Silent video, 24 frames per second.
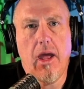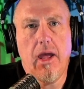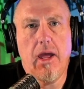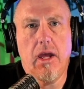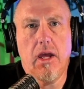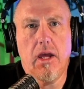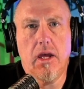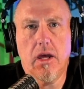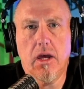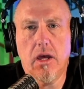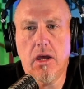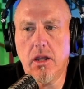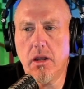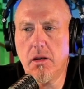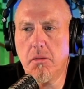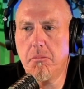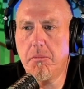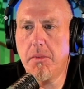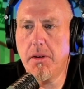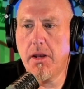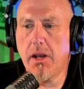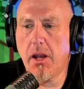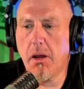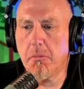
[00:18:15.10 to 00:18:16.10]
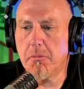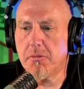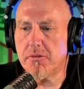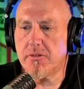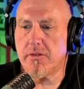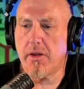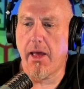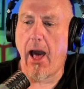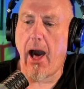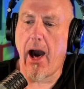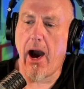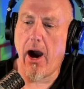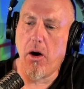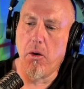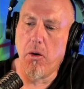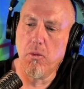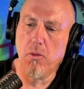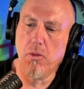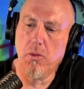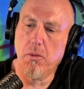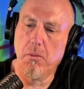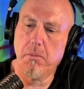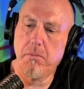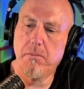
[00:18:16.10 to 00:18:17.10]
and being able to say, I
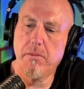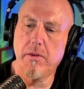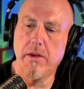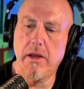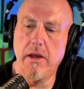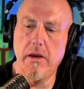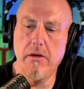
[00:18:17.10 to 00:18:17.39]
will